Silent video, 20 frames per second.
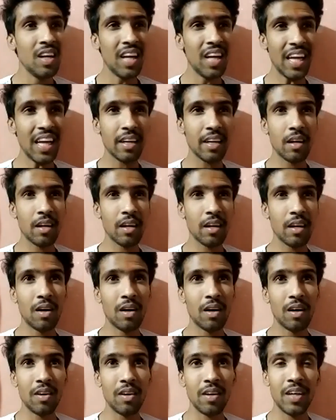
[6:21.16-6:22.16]
Like
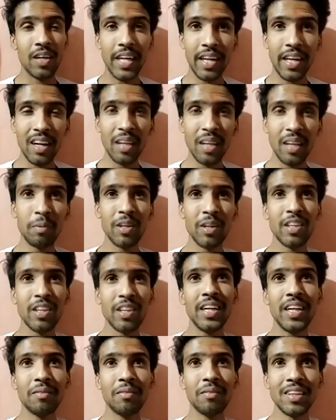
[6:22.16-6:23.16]
literally brother,
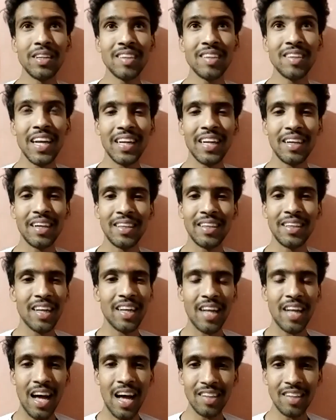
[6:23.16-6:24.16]
it was like the
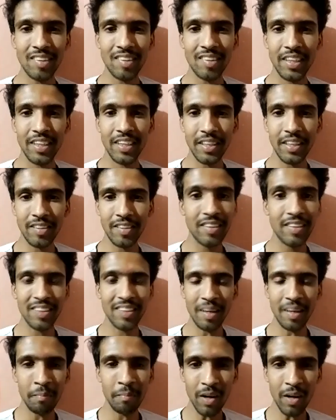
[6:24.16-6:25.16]
last year's
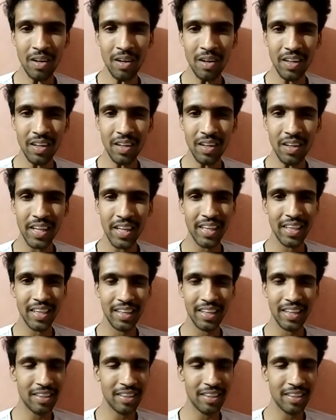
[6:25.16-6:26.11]
December. It's